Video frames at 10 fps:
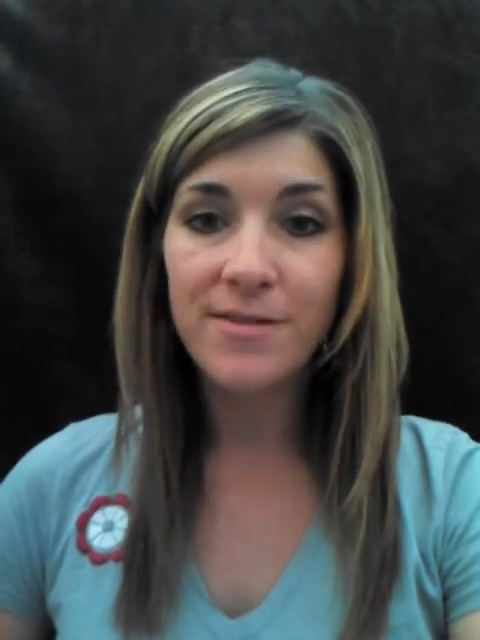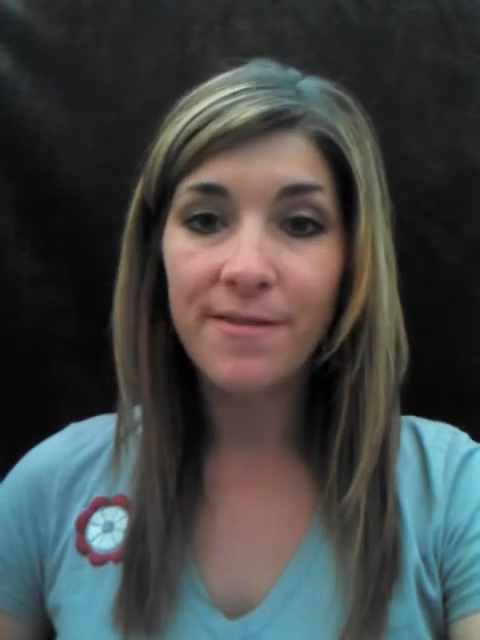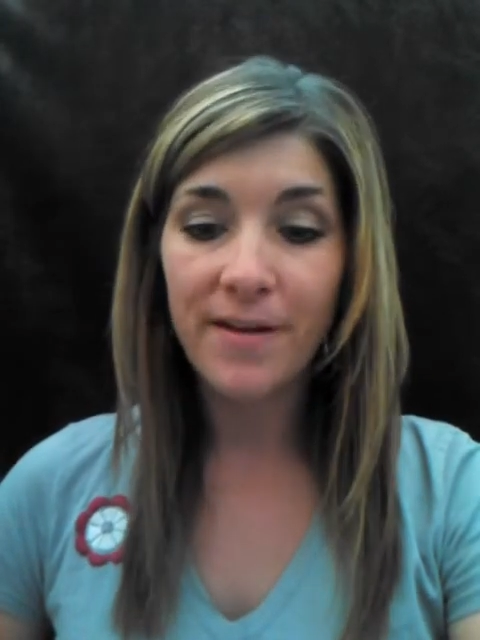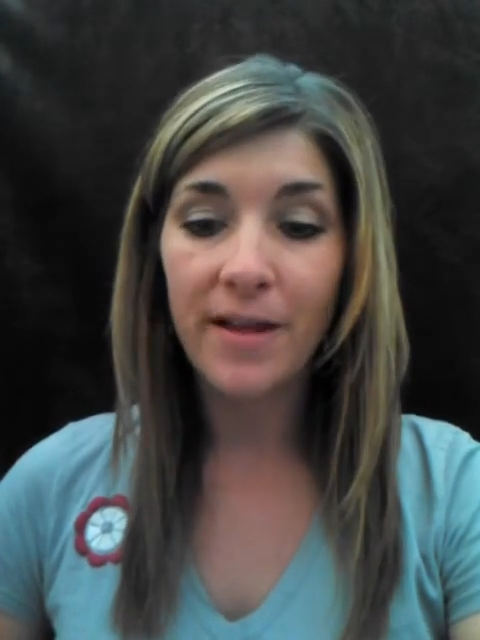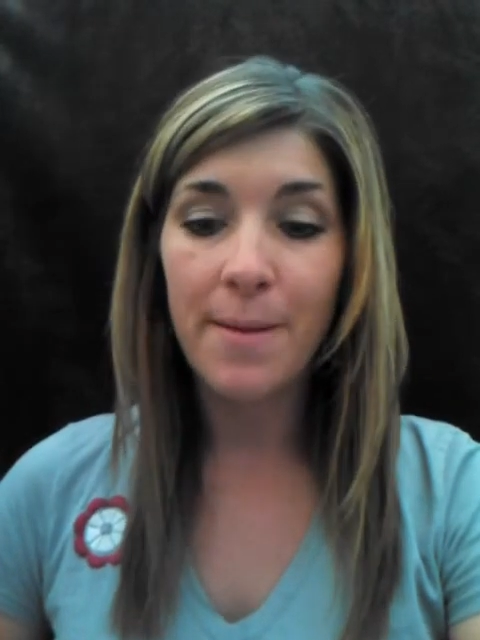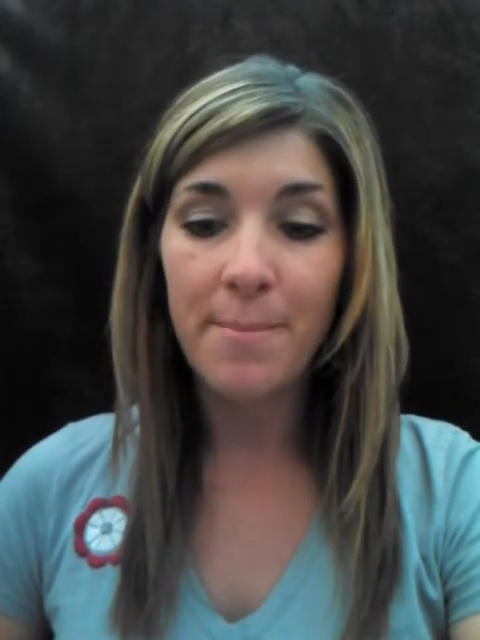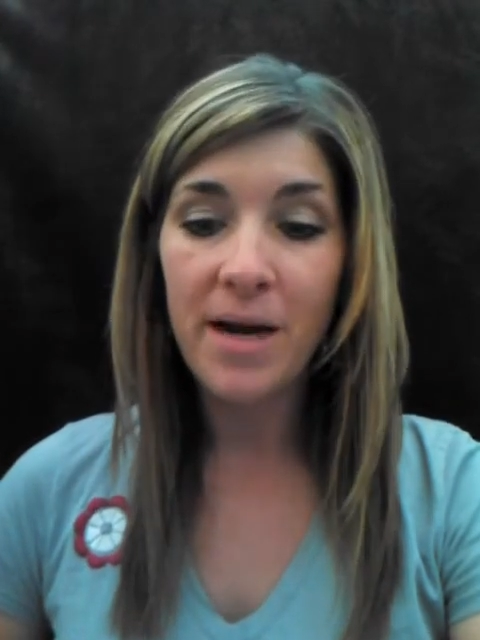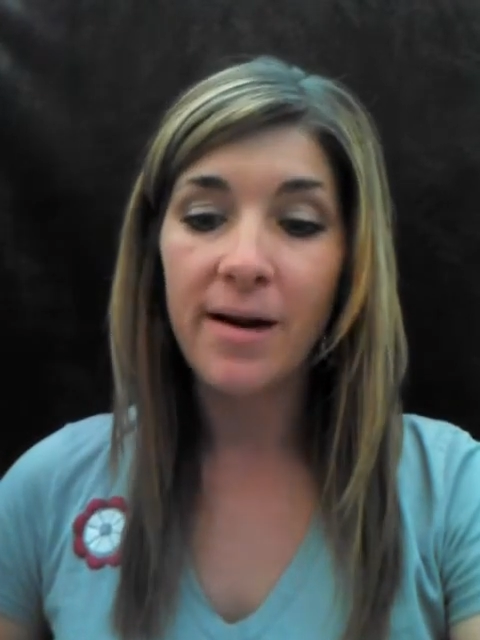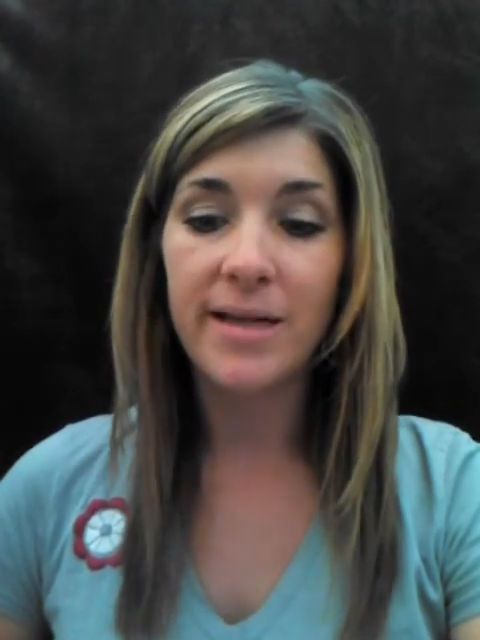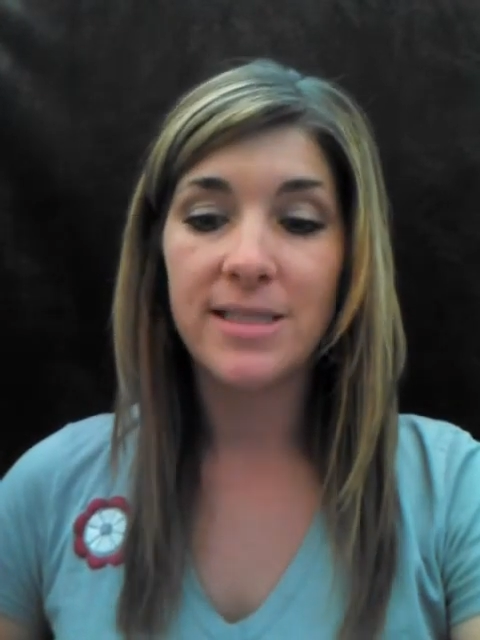to feel
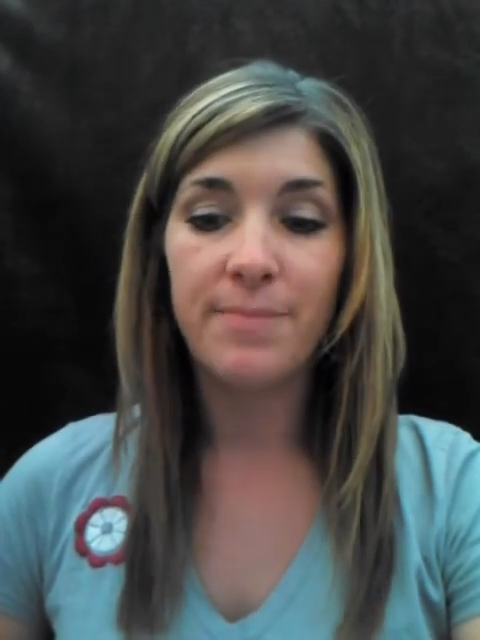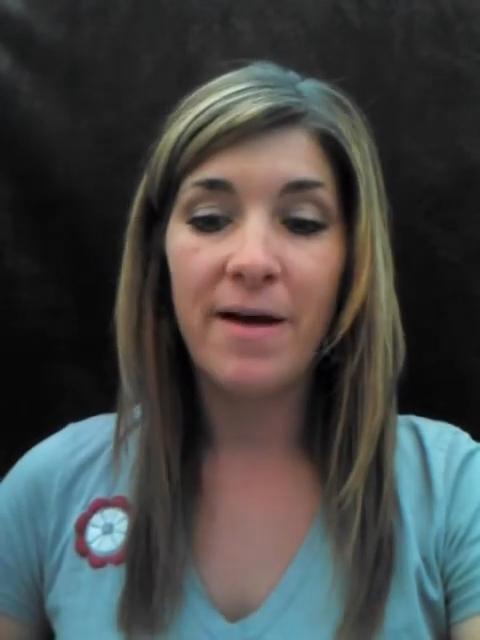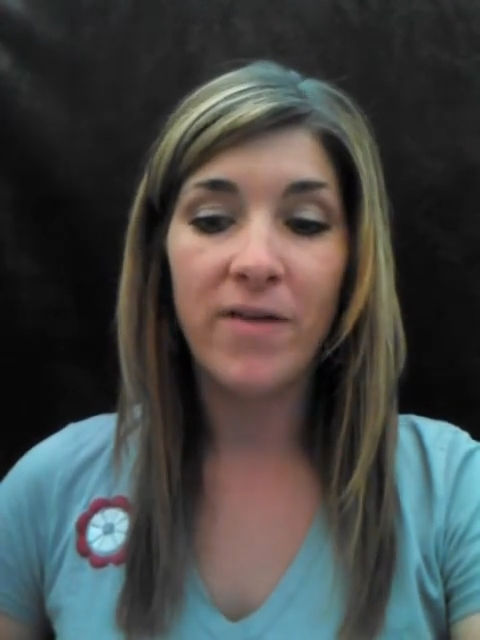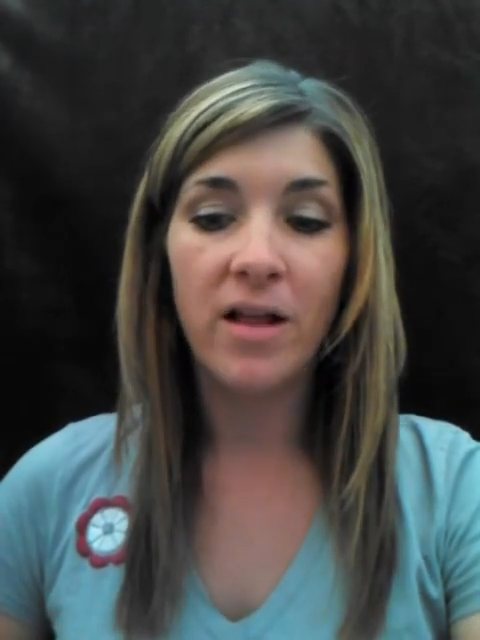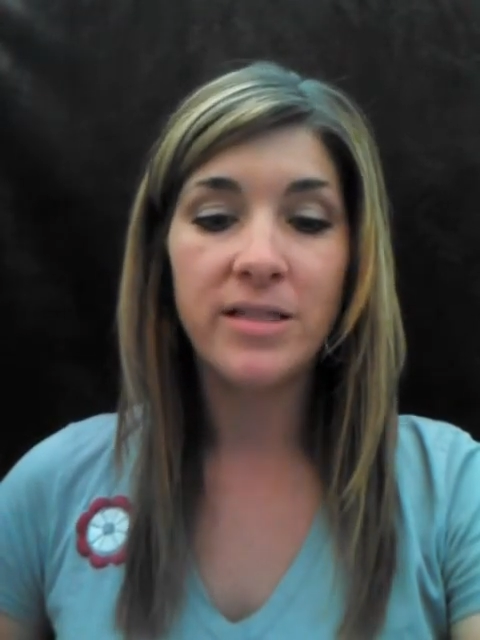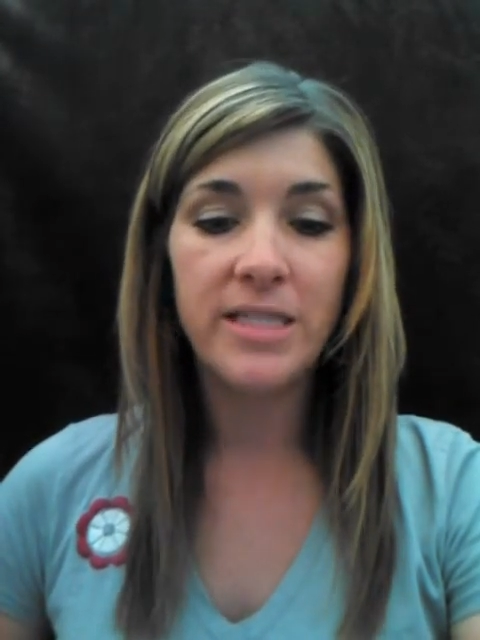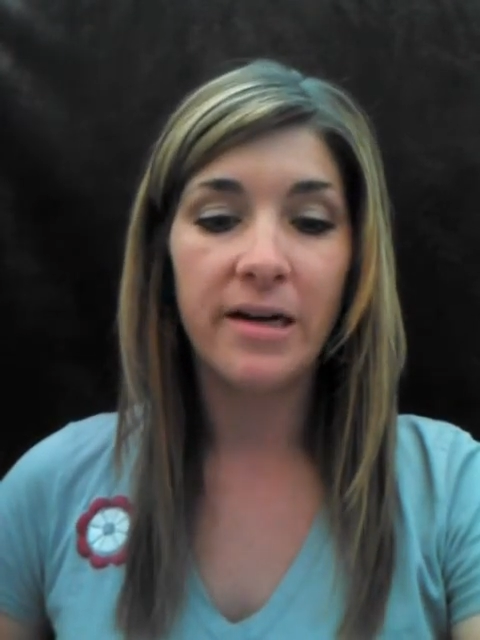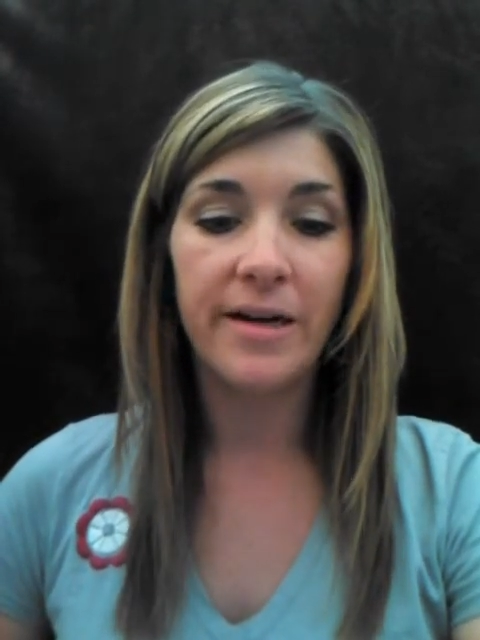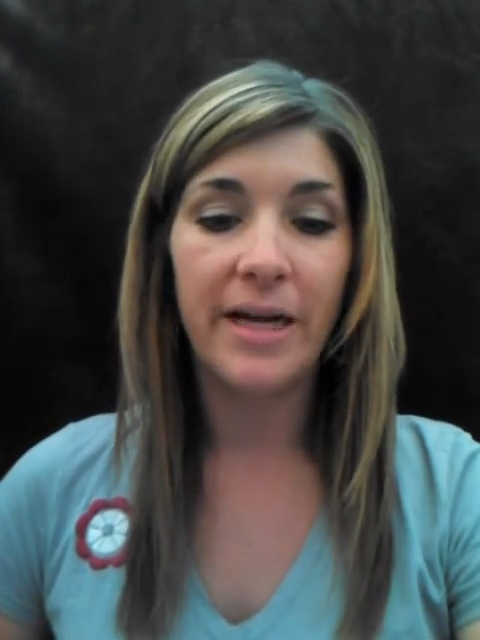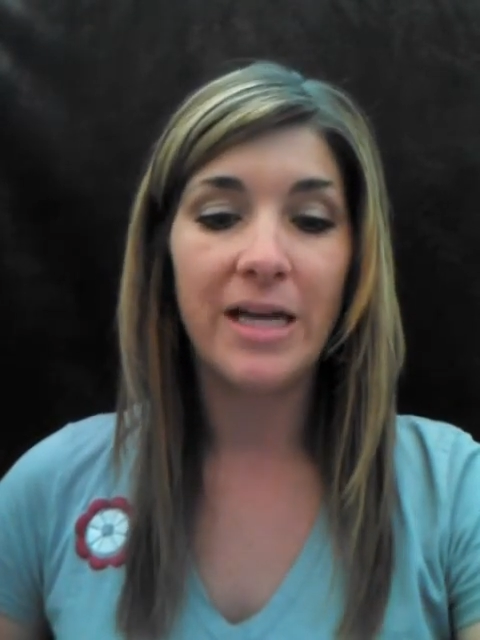embarrassed by volunteering